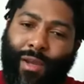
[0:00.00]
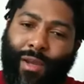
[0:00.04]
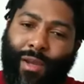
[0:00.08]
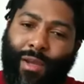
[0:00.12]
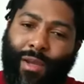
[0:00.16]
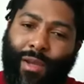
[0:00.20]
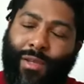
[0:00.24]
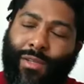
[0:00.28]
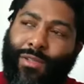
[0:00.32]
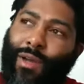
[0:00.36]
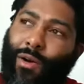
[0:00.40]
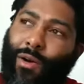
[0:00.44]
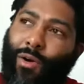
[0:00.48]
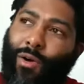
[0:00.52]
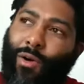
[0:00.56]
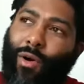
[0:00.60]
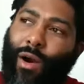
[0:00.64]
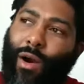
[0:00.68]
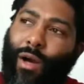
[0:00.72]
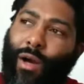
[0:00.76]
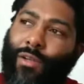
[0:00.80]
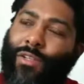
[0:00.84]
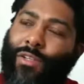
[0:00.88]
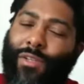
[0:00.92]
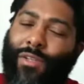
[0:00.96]
So
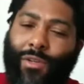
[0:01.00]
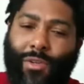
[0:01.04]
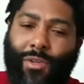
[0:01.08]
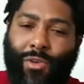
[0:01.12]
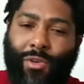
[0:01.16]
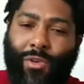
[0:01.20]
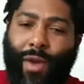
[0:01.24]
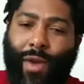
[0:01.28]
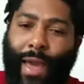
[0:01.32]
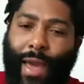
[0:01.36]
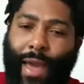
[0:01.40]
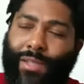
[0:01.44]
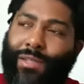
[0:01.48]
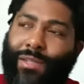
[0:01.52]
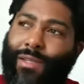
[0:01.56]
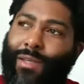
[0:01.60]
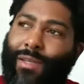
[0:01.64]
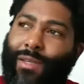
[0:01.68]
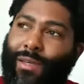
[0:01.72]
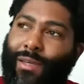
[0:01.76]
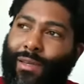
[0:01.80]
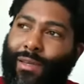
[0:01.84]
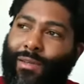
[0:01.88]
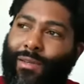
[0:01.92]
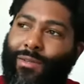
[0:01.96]
until you
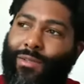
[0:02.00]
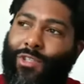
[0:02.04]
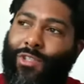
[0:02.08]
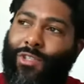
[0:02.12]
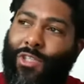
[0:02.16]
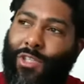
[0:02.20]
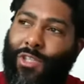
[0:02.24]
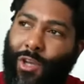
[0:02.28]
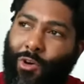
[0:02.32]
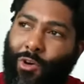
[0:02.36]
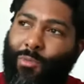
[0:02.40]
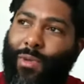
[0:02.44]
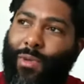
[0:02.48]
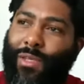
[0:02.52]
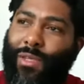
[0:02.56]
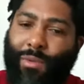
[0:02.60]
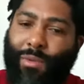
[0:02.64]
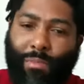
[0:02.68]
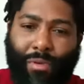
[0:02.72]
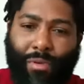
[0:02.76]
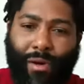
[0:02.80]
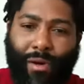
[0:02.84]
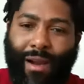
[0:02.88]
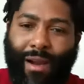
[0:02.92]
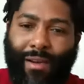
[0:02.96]
actually show me some
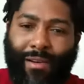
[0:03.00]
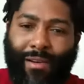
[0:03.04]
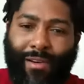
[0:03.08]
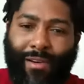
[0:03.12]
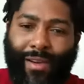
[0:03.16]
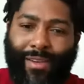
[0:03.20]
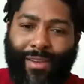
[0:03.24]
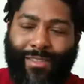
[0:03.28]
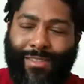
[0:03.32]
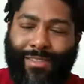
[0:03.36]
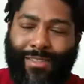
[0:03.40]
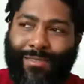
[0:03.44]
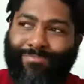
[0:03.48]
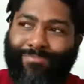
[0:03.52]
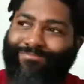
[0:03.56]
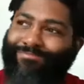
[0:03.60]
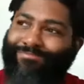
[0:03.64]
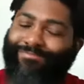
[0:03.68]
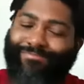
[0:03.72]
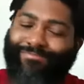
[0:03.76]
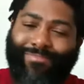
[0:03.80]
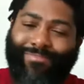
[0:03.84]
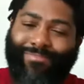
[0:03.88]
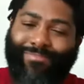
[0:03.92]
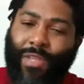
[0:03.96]
progress,
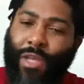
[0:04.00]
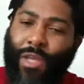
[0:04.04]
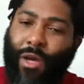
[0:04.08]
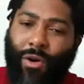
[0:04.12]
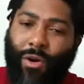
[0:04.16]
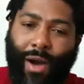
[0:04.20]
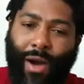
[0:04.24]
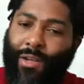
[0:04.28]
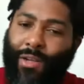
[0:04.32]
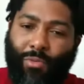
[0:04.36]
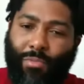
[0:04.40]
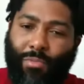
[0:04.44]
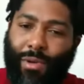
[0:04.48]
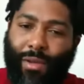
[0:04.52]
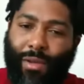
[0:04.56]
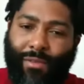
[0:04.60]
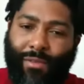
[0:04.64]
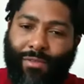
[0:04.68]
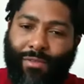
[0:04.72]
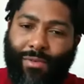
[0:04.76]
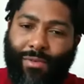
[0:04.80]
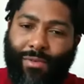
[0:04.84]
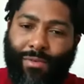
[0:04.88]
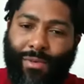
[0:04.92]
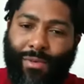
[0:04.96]
no, I don't believe
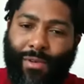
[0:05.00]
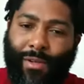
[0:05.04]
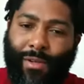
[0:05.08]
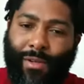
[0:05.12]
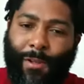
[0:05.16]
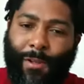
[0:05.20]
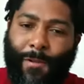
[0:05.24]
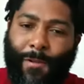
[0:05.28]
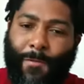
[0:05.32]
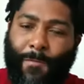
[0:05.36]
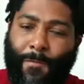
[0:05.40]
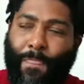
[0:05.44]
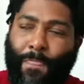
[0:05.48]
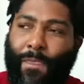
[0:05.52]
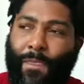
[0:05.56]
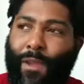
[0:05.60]
it.